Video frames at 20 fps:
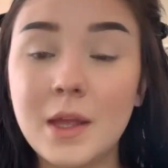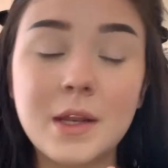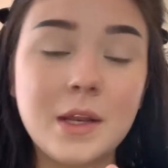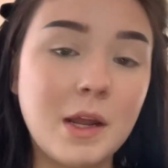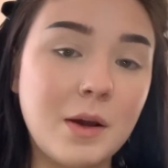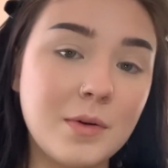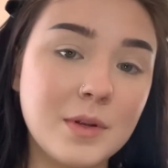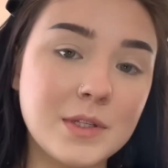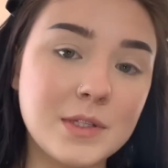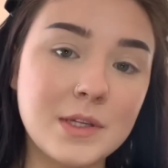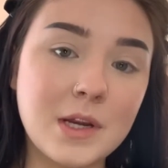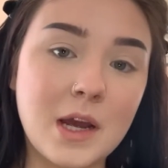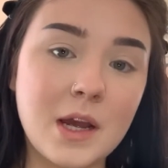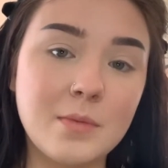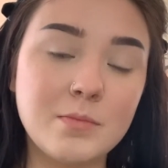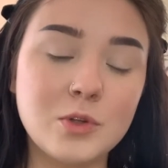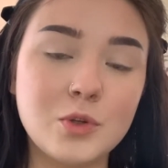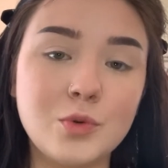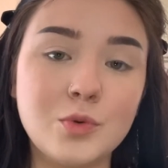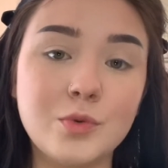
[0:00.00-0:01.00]
Now it's
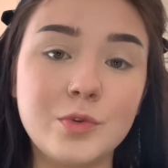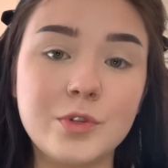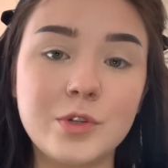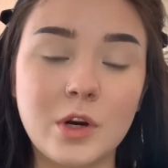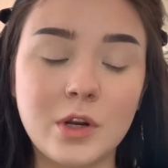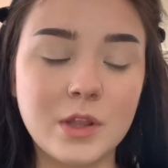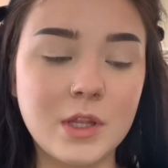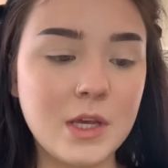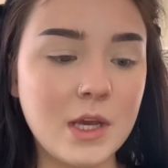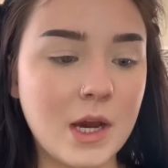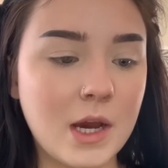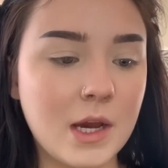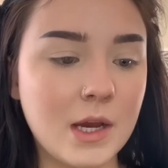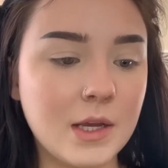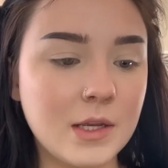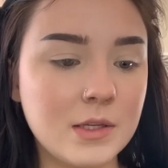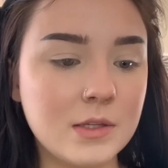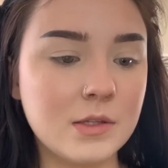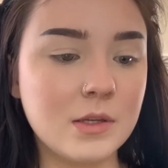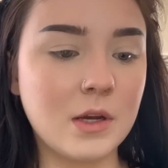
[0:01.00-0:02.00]
time to start the
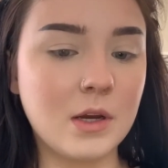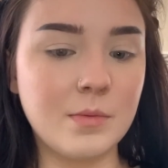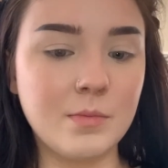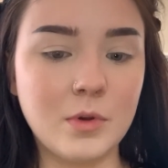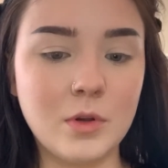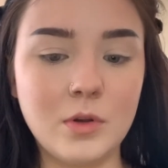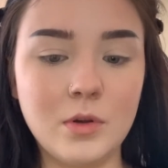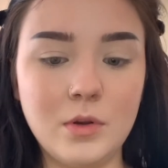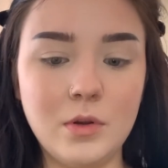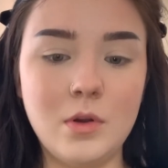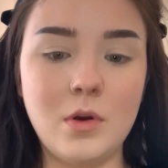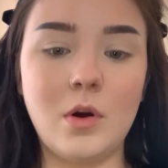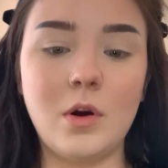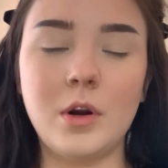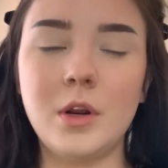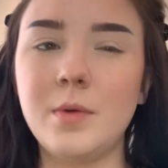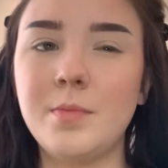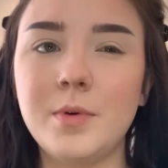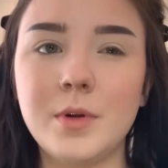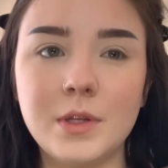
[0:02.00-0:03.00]
eyes. I'm
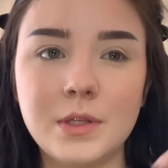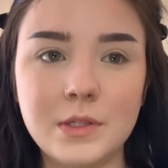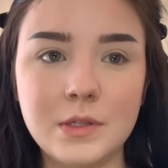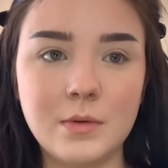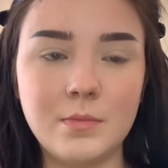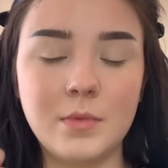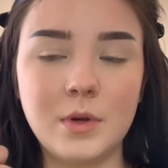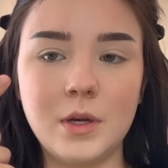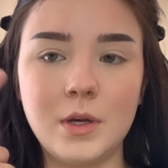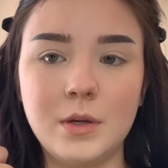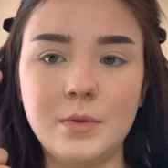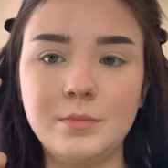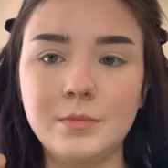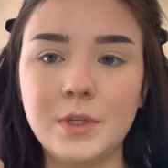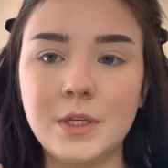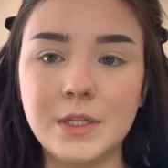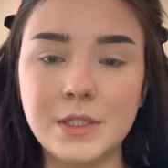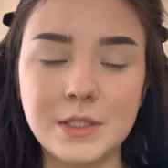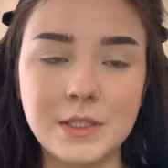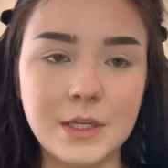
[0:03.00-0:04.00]
already put some
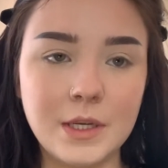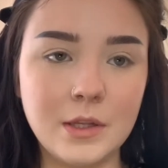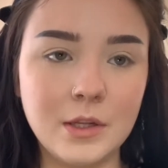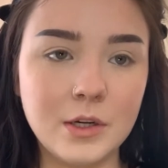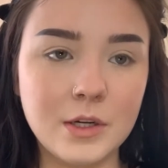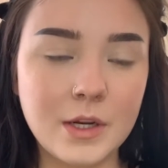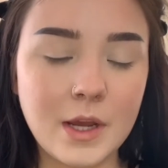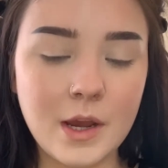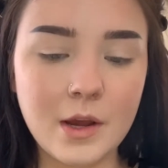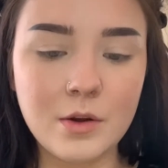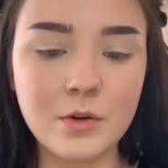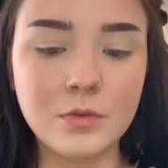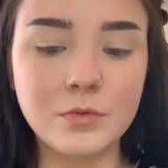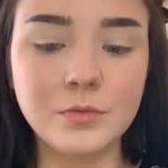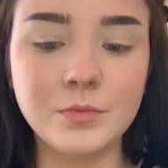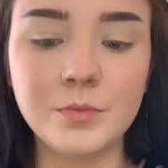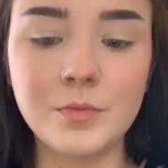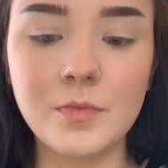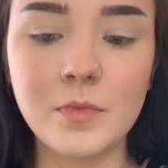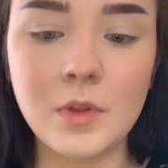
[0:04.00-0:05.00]
concealer down
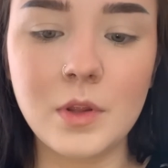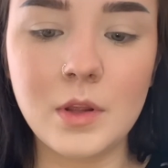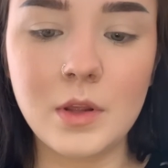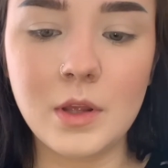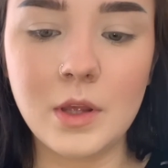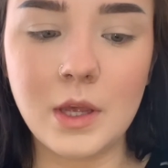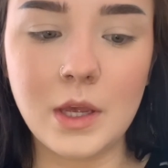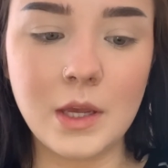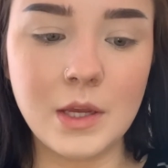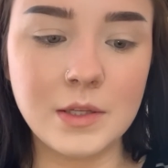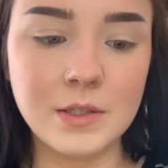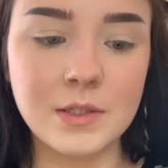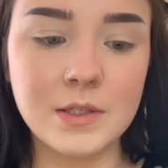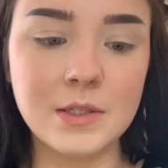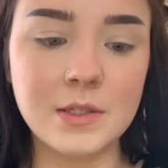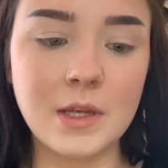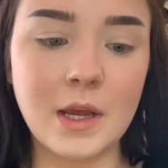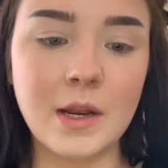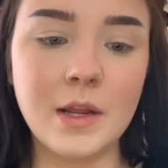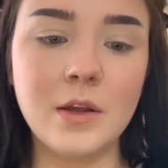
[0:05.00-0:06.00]
and
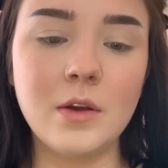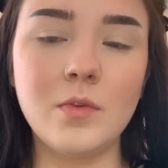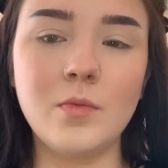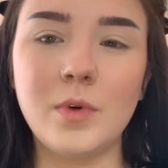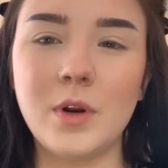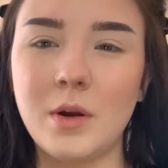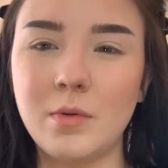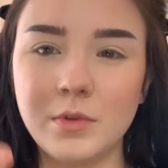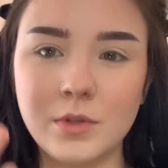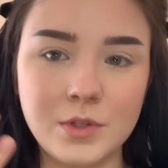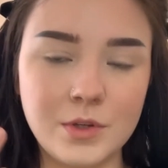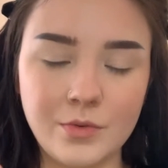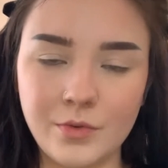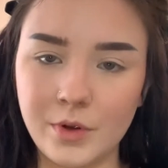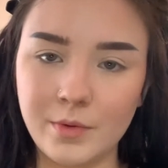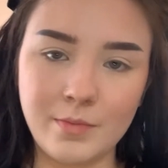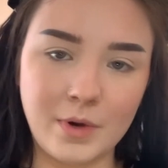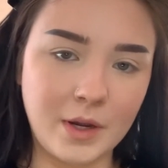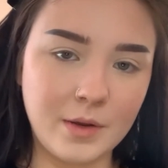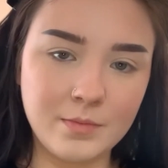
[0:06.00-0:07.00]
set it when I was
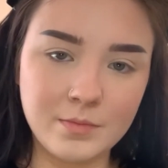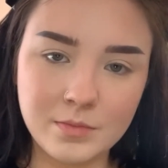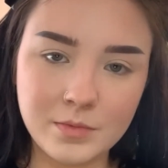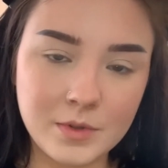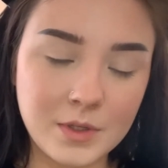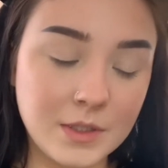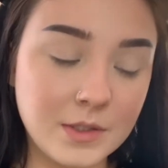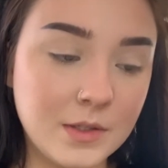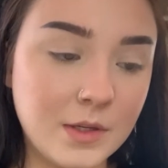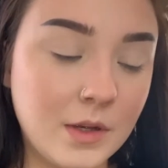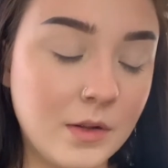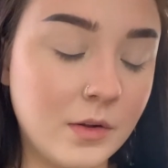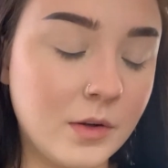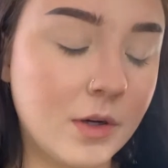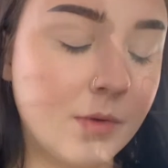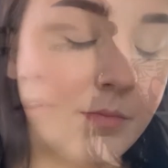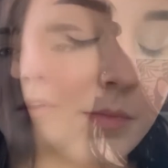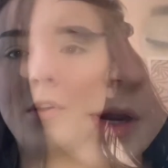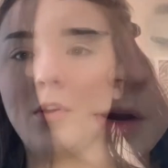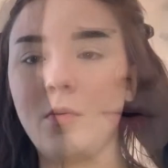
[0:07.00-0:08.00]
doing my concealer,
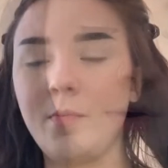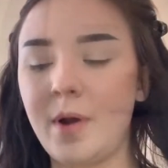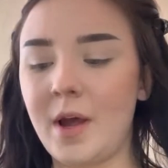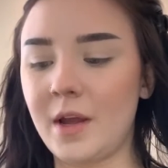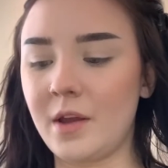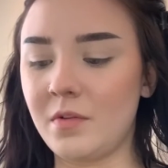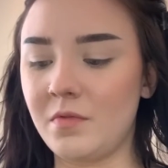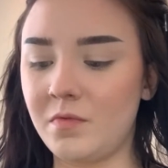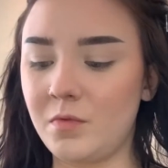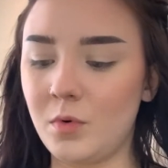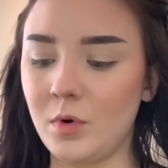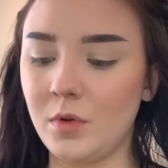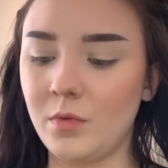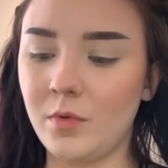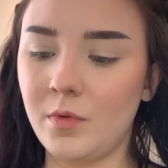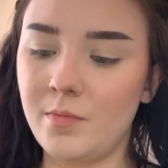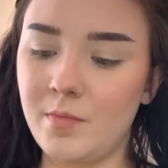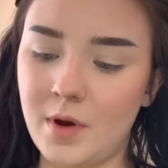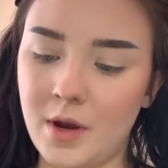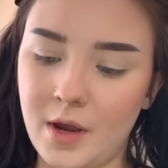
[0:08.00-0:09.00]
and I go back and forth
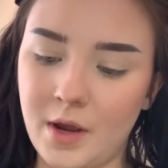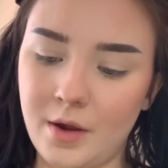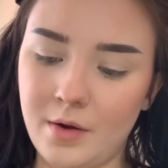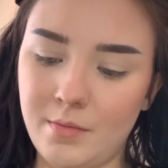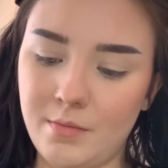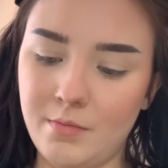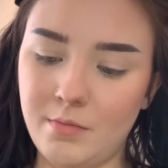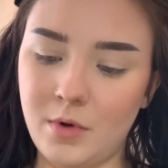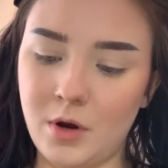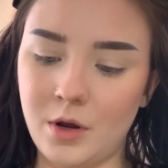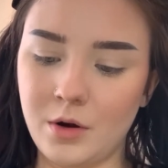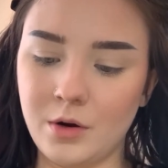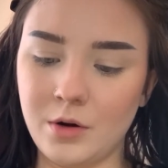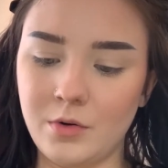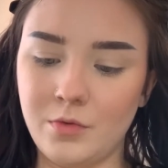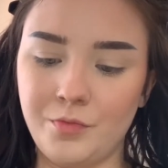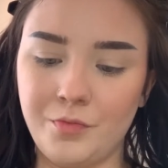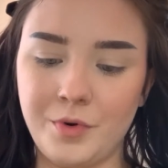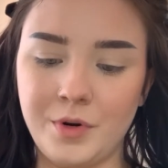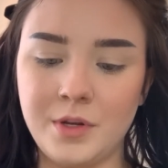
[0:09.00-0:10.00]
with my Modern
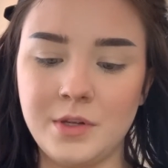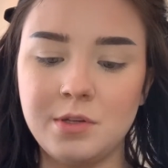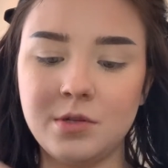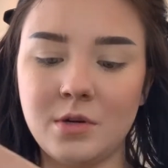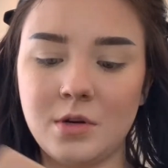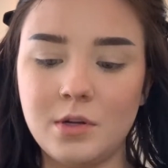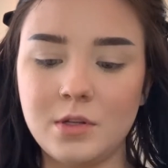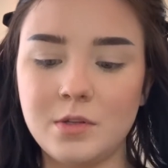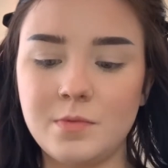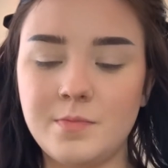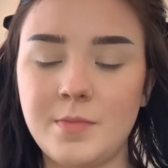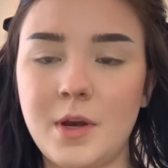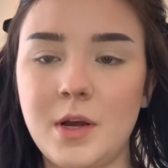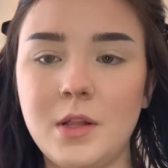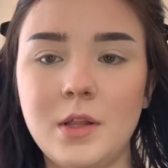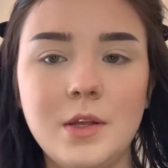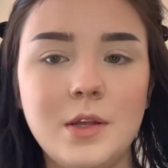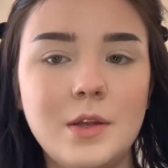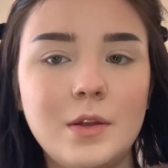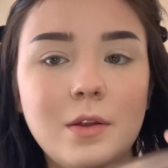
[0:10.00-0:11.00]
Renaissance
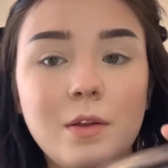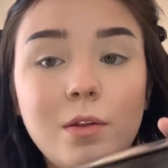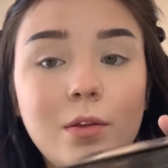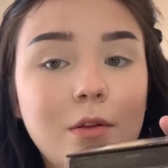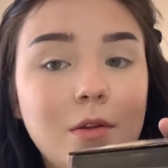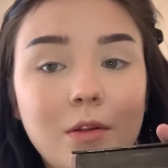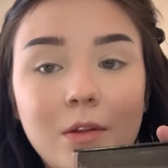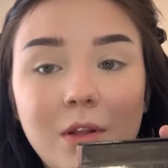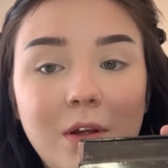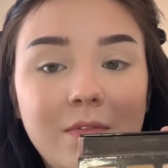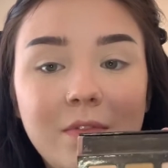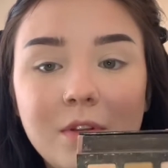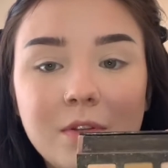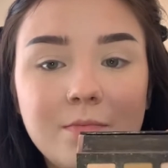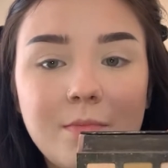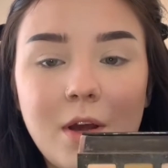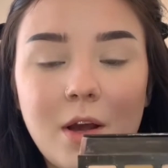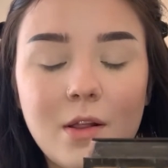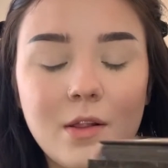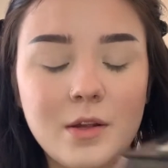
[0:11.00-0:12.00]
palette. Love this
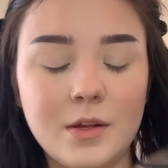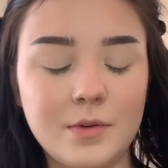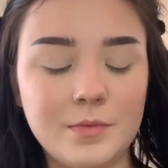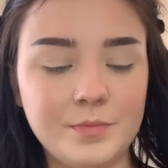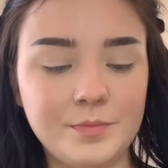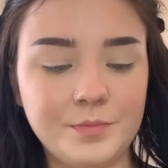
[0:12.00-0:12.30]
palette.